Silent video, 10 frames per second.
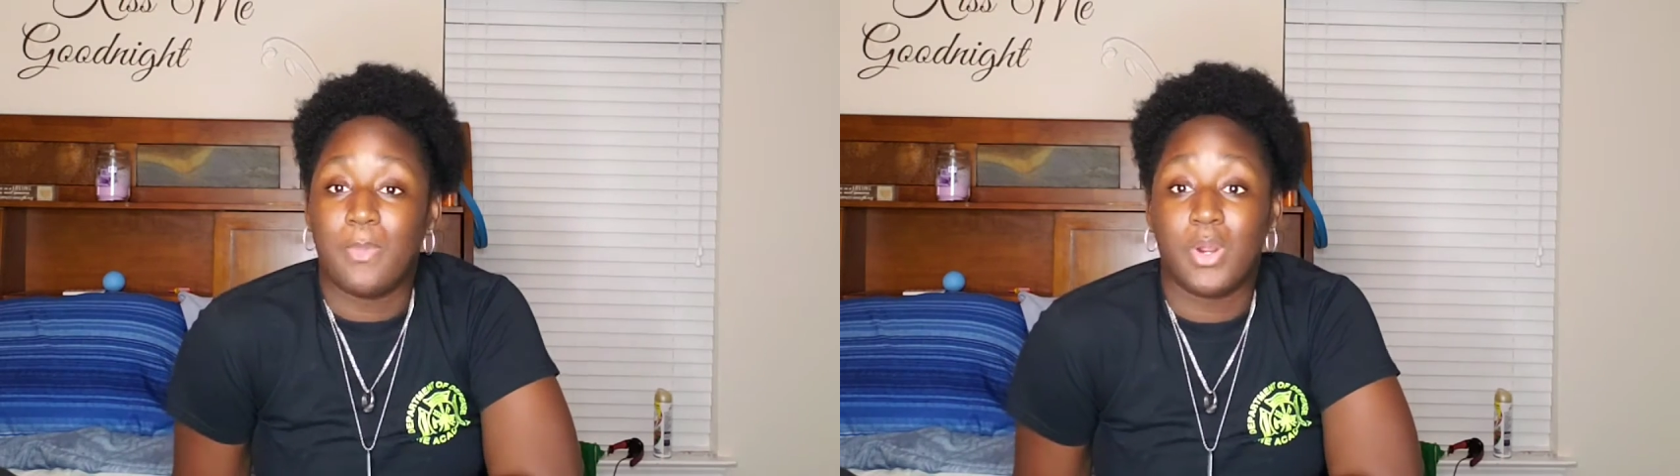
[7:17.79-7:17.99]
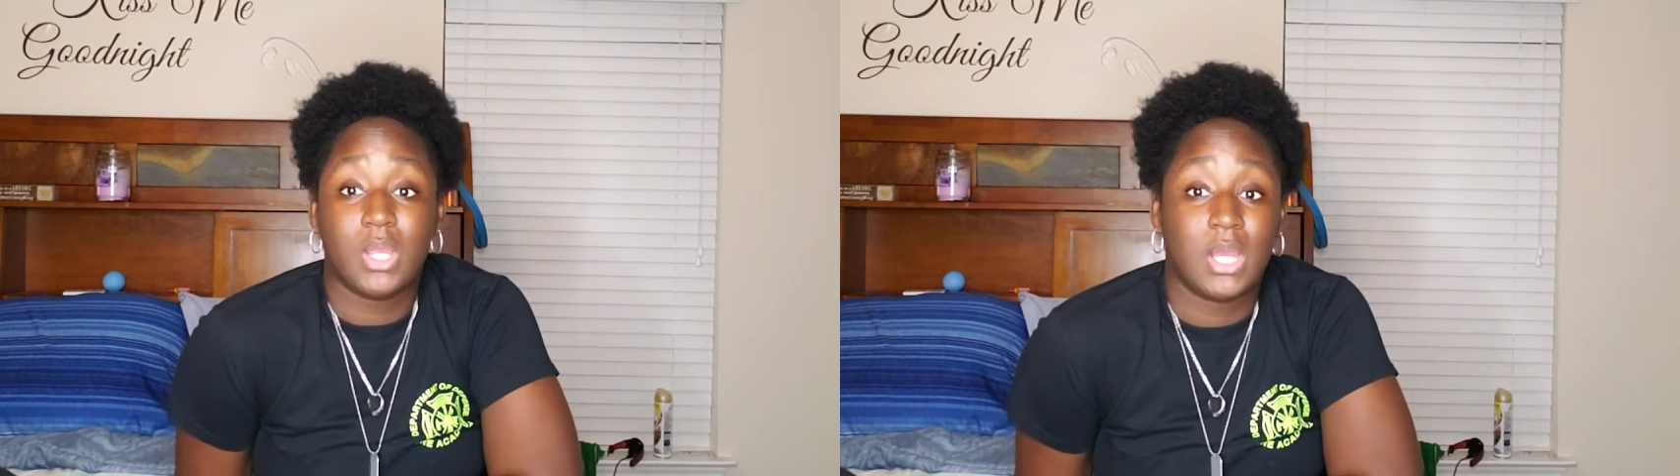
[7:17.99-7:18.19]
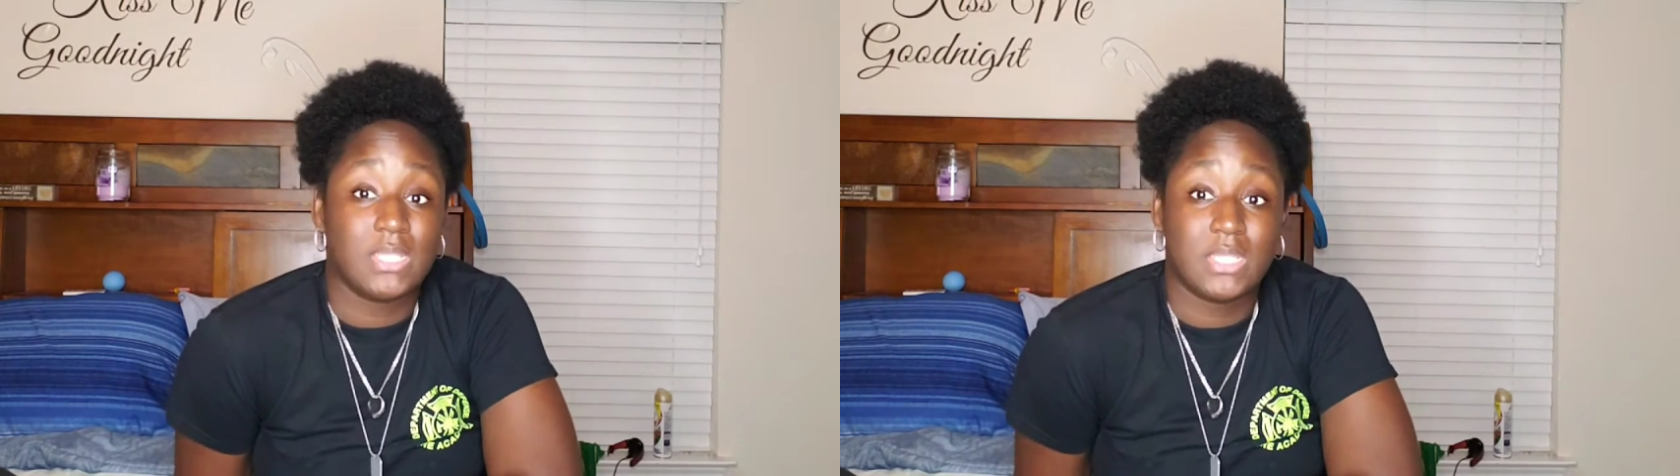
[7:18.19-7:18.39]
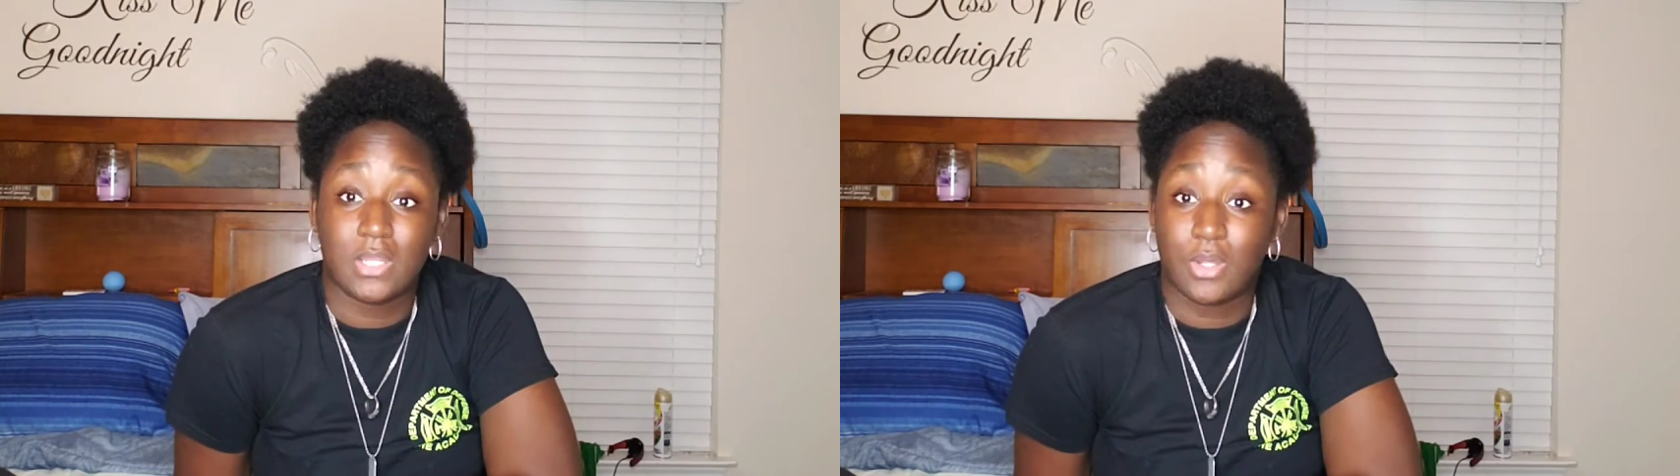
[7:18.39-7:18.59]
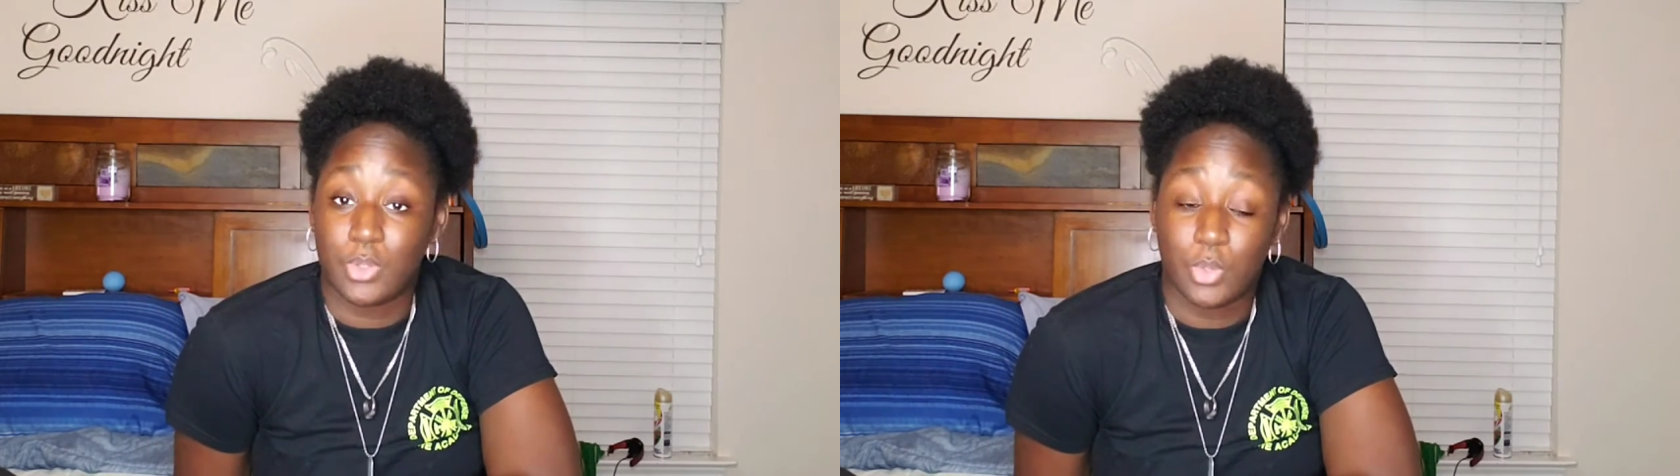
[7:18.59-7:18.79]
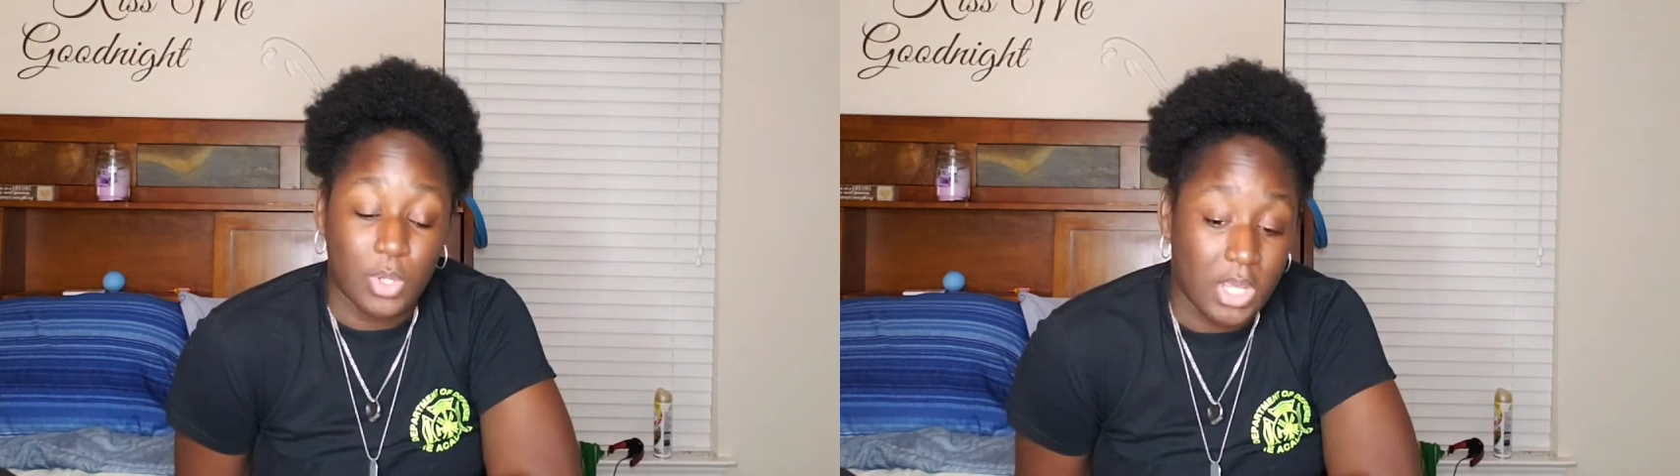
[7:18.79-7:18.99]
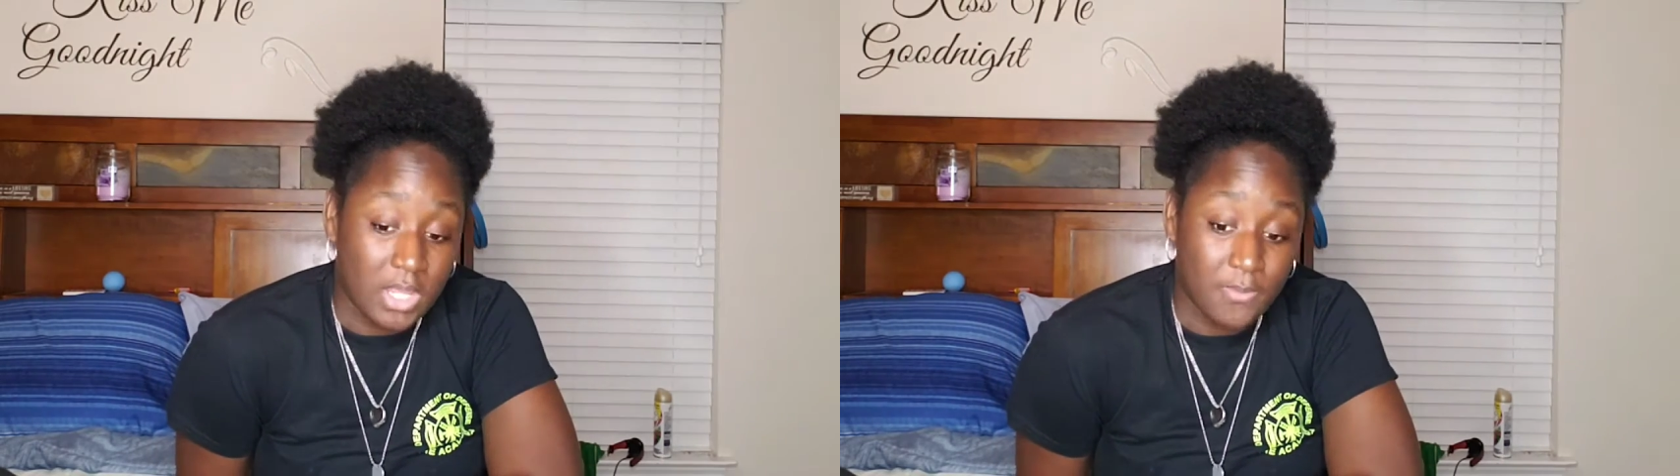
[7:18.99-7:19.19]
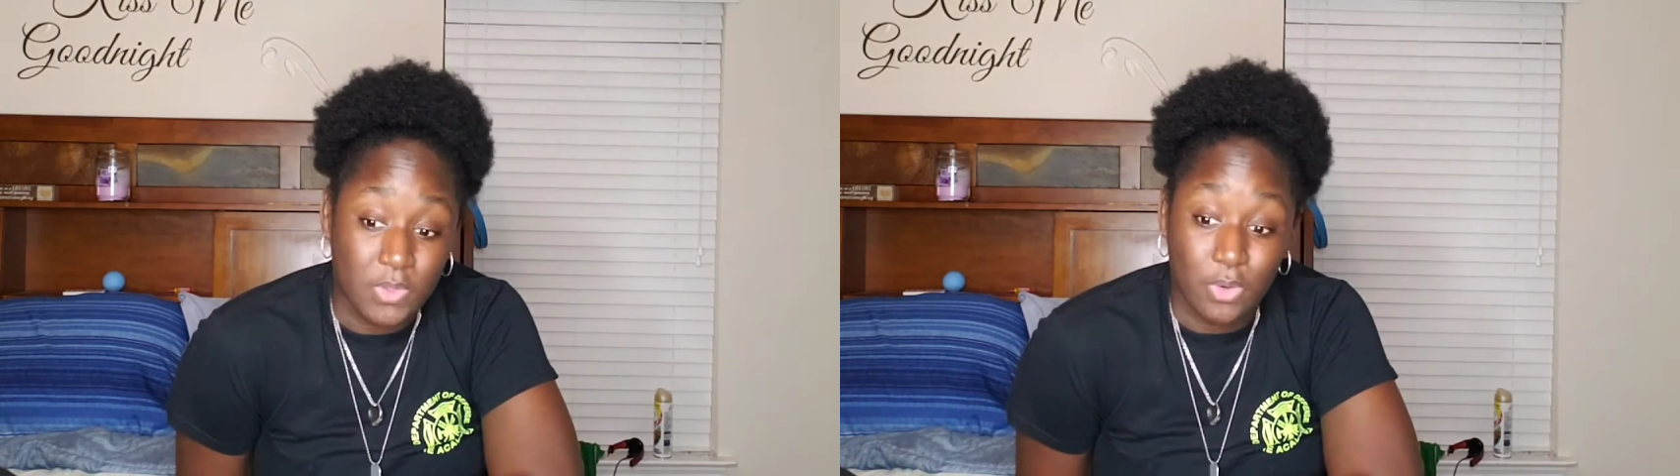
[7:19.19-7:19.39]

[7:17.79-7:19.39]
More content on the way.